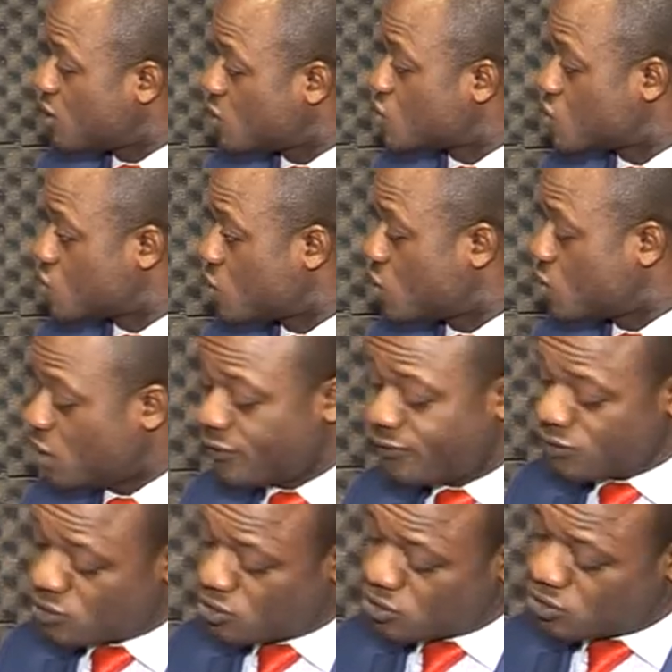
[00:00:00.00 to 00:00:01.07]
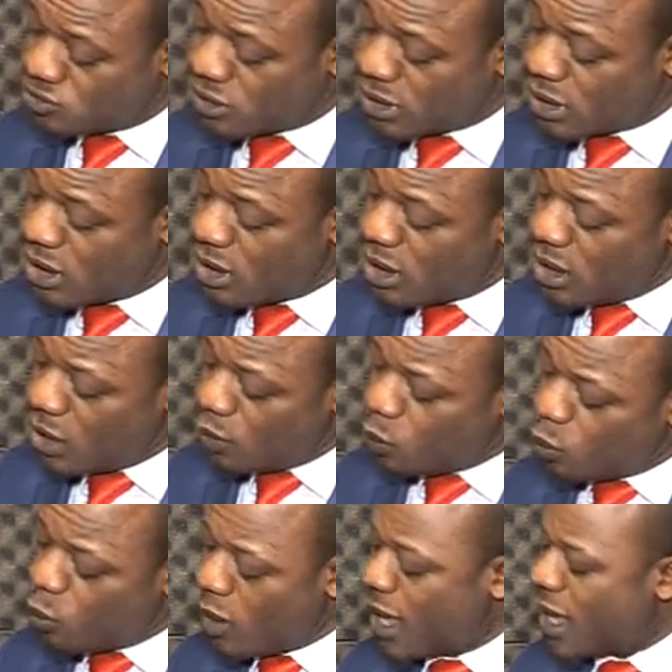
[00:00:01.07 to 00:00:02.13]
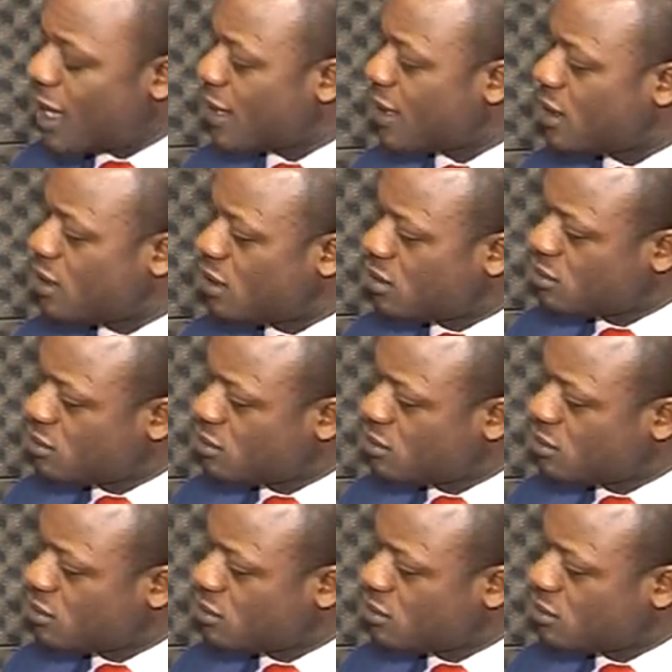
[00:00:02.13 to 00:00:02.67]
or son or even children. Where